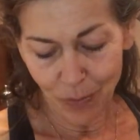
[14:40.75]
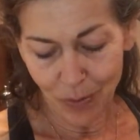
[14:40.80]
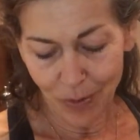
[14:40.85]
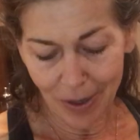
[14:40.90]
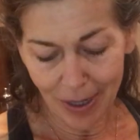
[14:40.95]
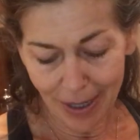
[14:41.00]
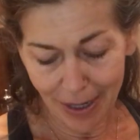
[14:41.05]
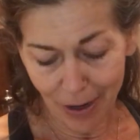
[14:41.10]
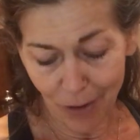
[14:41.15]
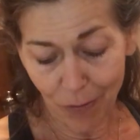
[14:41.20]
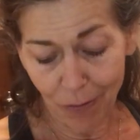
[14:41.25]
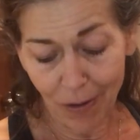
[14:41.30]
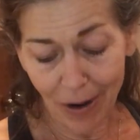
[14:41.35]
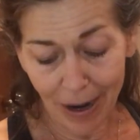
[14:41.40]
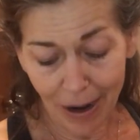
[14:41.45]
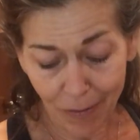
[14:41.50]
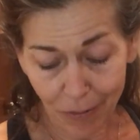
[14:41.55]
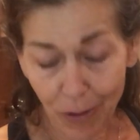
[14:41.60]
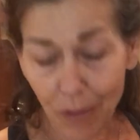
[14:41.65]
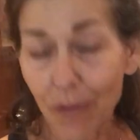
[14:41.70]
really
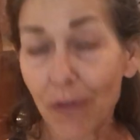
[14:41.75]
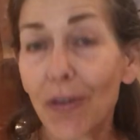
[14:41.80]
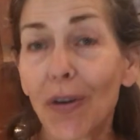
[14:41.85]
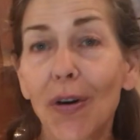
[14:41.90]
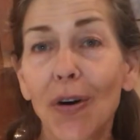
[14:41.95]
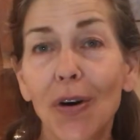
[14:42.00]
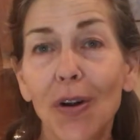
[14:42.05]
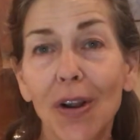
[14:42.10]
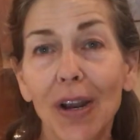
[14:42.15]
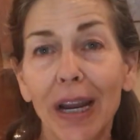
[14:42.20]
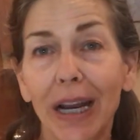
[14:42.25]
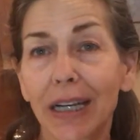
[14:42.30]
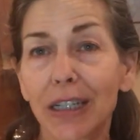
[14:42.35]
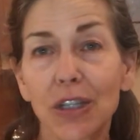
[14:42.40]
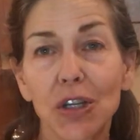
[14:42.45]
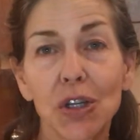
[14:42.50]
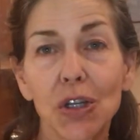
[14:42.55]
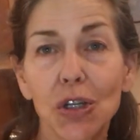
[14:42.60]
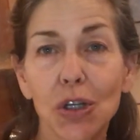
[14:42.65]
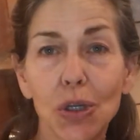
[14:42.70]
flavorful
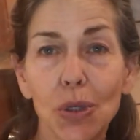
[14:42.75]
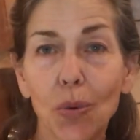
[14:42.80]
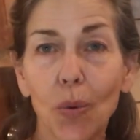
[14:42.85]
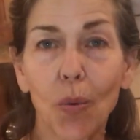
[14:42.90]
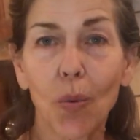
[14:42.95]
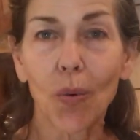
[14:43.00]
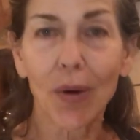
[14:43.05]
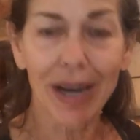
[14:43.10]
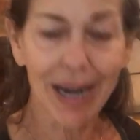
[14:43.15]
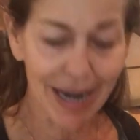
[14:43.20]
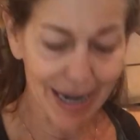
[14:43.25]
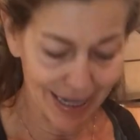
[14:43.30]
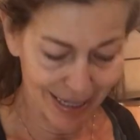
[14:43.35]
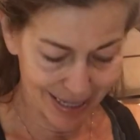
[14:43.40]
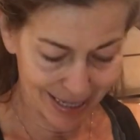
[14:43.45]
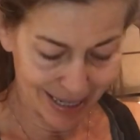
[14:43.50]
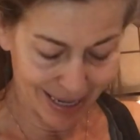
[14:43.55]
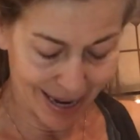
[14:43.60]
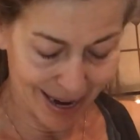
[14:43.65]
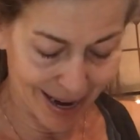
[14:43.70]
and
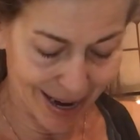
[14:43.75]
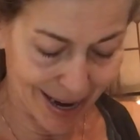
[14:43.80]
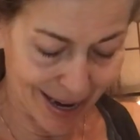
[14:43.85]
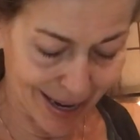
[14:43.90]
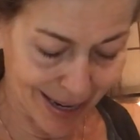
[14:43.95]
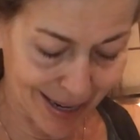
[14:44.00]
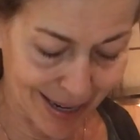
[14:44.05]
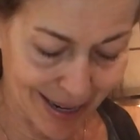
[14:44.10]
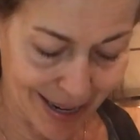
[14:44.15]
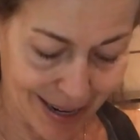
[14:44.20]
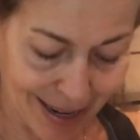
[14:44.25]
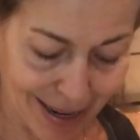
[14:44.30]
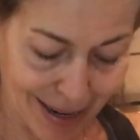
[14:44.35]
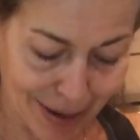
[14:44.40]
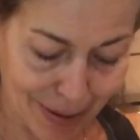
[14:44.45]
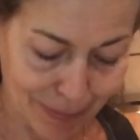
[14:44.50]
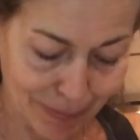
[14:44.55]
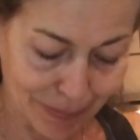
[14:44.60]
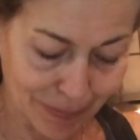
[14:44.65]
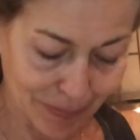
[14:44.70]
sweet and
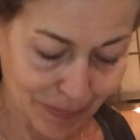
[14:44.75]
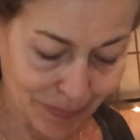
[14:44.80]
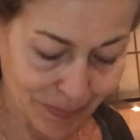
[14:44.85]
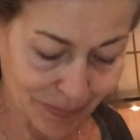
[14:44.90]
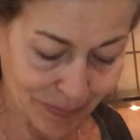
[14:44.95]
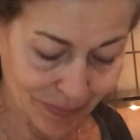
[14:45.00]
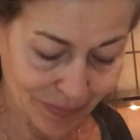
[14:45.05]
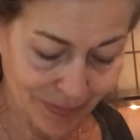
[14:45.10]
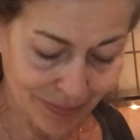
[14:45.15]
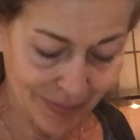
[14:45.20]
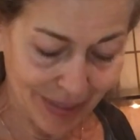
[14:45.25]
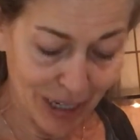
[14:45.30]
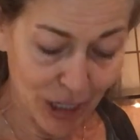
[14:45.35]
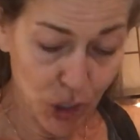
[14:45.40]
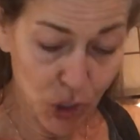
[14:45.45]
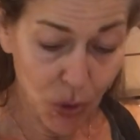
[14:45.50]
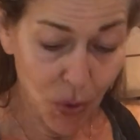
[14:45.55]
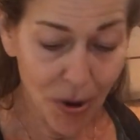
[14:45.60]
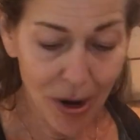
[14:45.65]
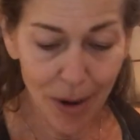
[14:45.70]

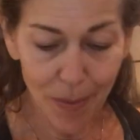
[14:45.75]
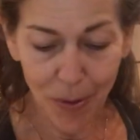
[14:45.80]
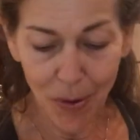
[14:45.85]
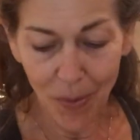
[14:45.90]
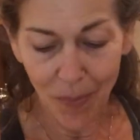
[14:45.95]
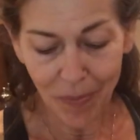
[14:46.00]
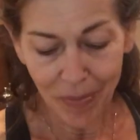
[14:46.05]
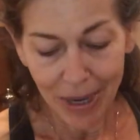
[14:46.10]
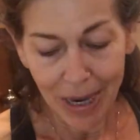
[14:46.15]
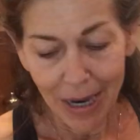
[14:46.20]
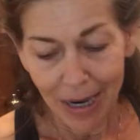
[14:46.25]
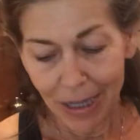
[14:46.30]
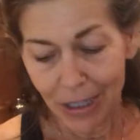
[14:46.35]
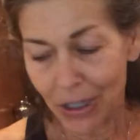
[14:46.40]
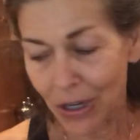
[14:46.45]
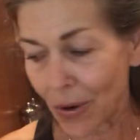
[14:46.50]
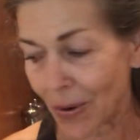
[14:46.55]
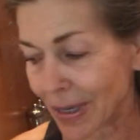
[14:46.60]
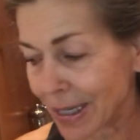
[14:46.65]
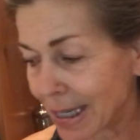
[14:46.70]
enjoyable.
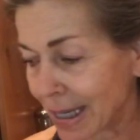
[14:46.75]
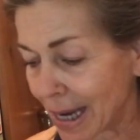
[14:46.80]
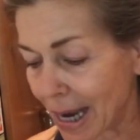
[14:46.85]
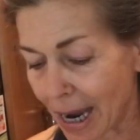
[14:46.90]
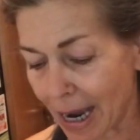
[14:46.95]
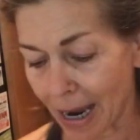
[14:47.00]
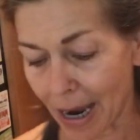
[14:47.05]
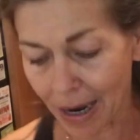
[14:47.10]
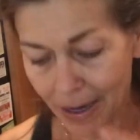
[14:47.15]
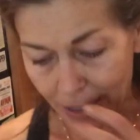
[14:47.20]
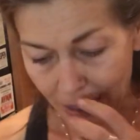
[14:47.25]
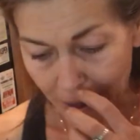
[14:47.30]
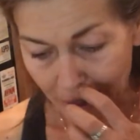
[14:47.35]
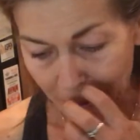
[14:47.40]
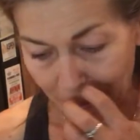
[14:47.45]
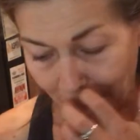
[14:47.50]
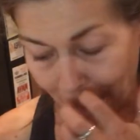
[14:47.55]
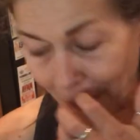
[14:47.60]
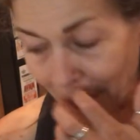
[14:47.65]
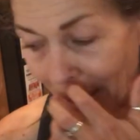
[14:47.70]
So
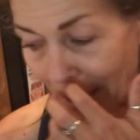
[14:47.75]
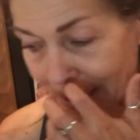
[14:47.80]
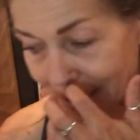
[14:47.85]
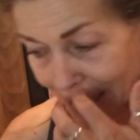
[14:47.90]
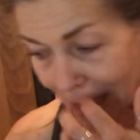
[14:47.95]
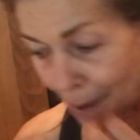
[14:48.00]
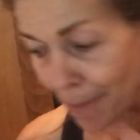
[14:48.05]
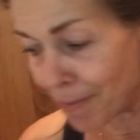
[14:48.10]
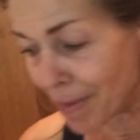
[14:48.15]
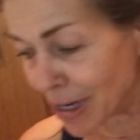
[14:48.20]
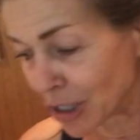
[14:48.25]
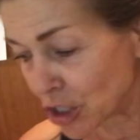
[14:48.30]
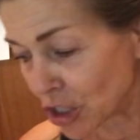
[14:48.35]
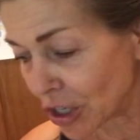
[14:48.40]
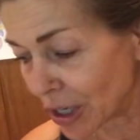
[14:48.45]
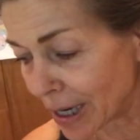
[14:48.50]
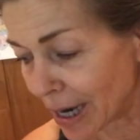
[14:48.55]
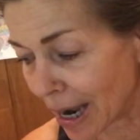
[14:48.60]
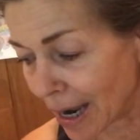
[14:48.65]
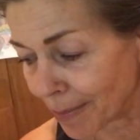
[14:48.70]
as I
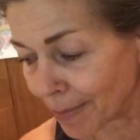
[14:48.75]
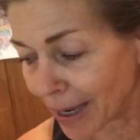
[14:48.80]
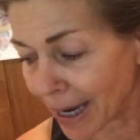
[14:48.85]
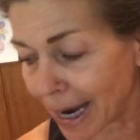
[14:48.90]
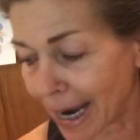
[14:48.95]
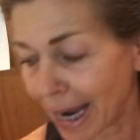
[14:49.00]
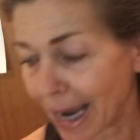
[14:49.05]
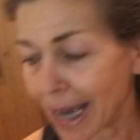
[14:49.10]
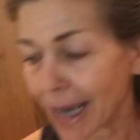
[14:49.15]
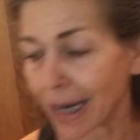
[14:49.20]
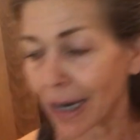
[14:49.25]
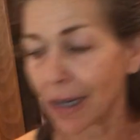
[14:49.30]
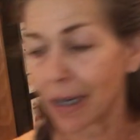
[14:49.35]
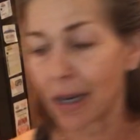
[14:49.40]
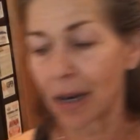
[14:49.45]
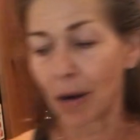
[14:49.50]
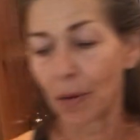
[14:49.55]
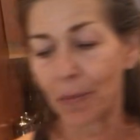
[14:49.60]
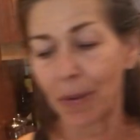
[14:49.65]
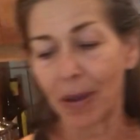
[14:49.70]
mentioned, I'm going to add a
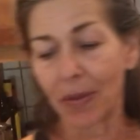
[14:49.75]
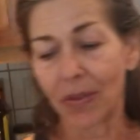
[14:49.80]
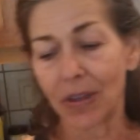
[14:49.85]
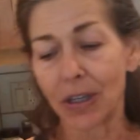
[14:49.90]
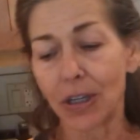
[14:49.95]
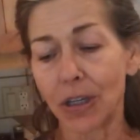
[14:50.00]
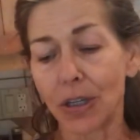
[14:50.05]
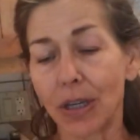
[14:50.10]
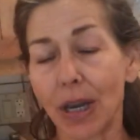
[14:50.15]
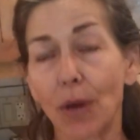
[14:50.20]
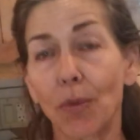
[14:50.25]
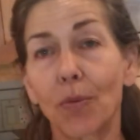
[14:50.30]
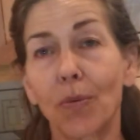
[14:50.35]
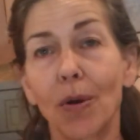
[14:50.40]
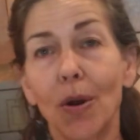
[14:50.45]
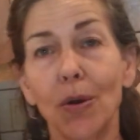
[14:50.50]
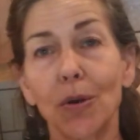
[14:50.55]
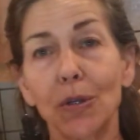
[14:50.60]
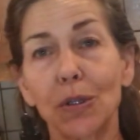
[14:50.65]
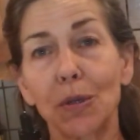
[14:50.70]
little bit. This is a
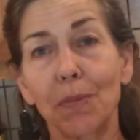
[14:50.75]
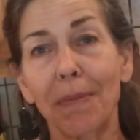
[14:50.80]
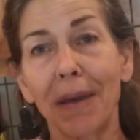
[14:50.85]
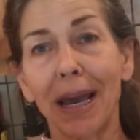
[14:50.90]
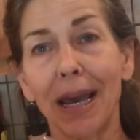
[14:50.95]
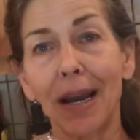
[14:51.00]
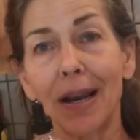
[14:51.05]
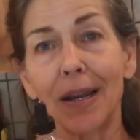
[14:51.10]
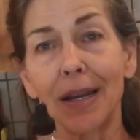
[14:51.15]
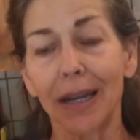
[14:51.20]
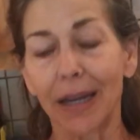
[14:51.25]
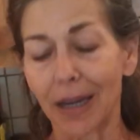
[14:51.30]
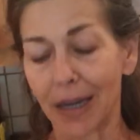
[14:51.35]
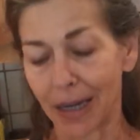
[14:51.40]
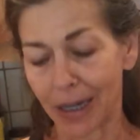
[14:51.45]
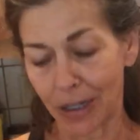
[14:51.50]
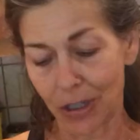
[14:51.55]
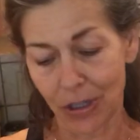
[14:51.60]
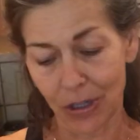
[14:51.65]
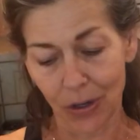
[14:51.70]
rose petal
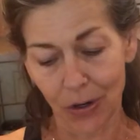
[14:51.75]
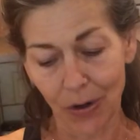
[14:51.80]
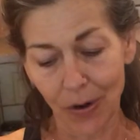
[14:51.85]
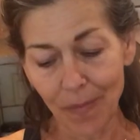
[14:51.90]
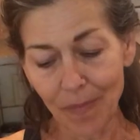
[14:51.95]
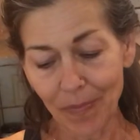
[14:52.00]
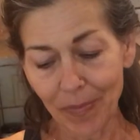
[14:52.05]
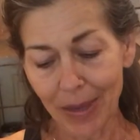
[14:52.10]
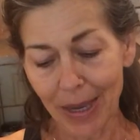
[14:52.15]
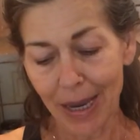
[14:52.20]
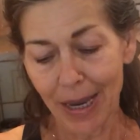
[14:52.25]
elixir.